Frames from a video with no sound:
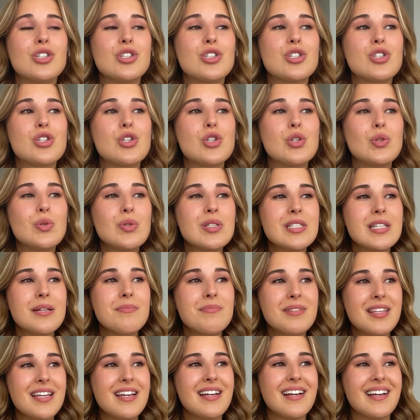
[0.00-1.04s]
do
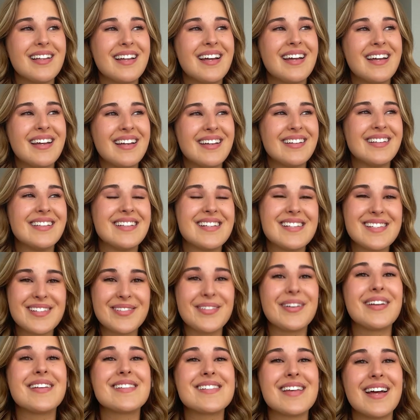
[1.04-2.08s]
something, this is
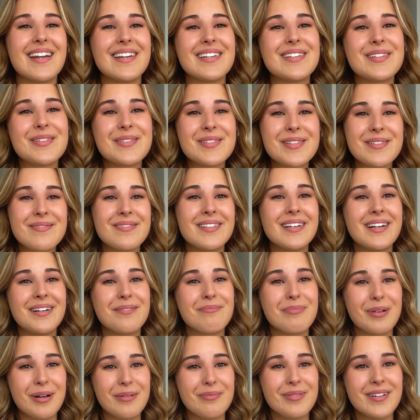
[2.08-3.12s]
what he said, do something
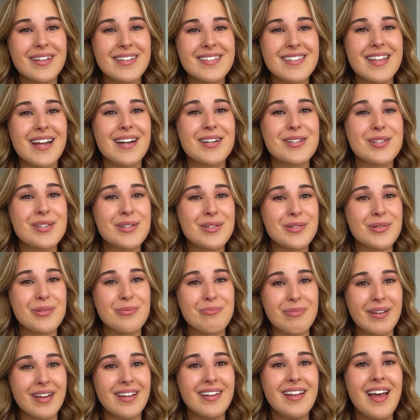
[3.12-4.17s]
on purpose that is
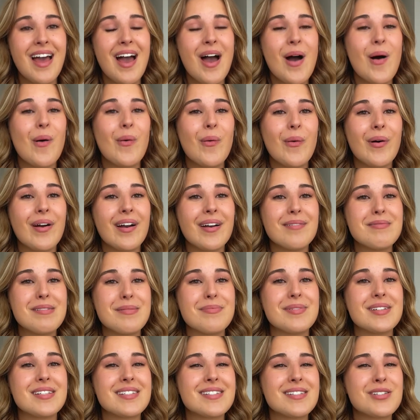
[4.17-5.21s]
stupid, or
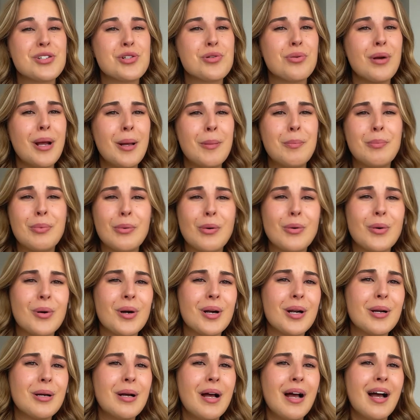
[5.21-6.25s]
maybe trip,
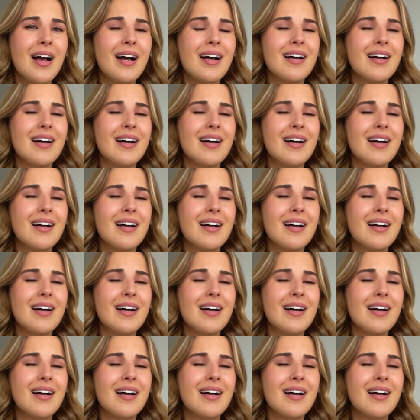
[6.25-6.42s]
or